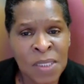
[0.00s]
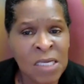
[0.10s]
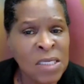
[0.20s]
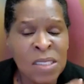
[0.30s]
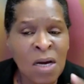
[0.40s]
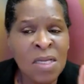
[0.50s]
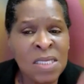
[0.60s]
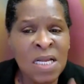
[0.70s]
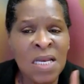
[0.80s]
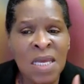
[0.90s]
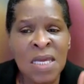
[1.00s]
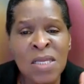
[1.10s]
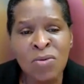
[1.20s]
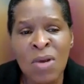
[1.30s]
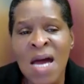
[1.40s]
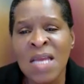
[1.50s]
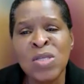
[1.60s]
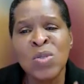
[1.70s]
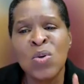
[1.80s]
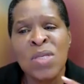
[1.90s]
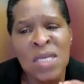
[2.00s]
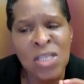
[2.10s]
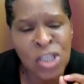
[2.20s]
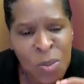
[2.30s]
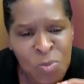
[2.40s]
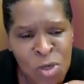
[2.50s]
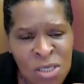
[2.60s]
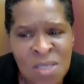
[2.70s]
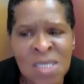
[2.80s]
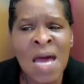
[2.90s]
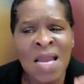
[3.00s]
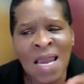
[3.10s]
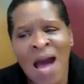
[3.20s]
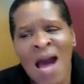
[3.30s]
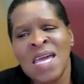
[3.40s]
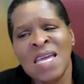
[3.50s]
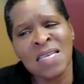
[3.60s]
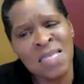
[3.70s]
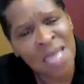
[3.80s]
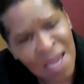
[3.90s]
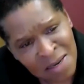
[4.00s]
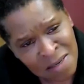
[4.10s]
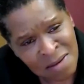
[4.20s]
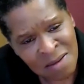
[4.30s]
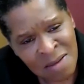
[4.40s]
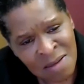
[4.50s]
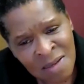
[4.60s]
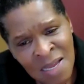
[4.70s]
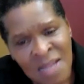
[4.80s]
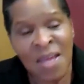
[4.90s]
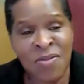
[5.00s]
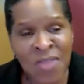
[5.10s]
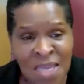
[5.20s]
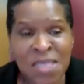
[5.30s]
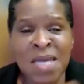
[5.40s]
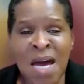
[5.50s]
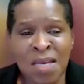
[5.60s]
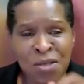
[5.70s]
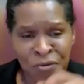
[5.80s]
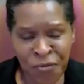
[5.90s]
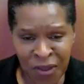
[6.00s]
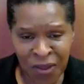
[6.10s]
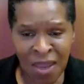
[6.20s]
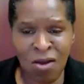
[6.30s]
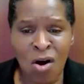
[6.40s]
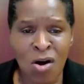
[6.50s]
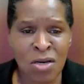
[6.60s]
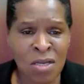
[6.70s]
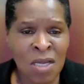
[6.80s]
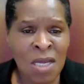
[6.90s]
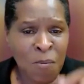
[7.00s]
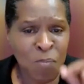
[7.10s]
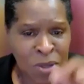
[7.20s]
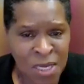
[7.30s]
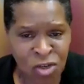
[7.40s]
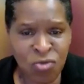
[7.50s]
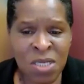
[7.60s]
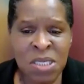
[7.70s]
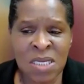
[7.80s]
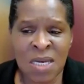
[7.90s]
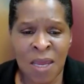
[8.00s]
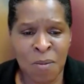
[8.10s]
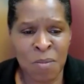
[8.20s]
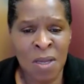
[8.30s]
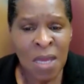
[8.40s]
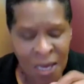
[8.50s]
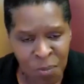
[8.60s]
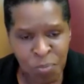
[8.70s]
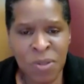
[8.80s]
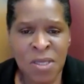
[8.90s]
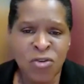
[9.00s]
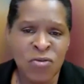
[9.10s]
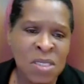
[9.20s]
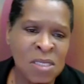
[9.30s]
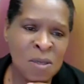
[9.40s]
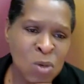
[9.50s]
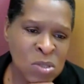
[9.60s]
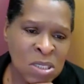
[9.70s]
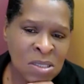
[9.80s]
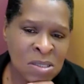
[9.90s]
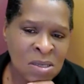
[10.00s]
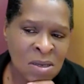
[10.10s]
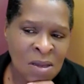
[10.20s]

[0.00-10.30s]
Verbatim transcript: It's not until the Israelites saw the Egyptians lying dead that they started to fear God and put their trust in Him and put their trust in Moses.